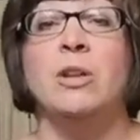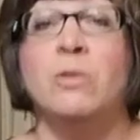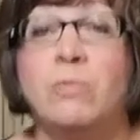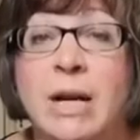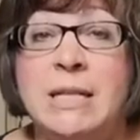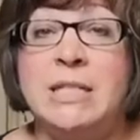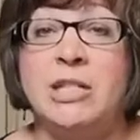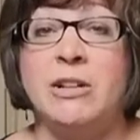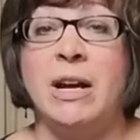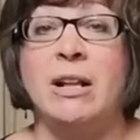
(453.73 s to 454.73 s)
rest
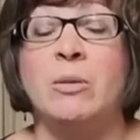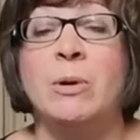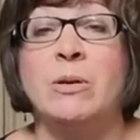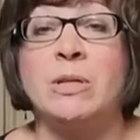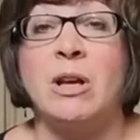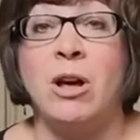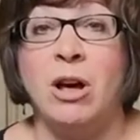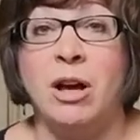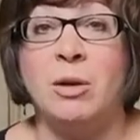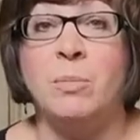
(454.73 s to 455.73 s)
your elbows
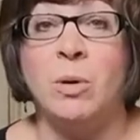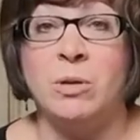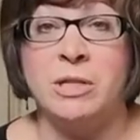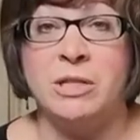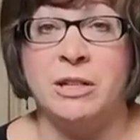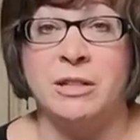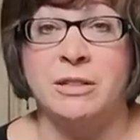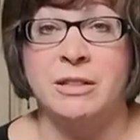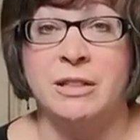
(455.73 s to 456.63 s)
on a bolster.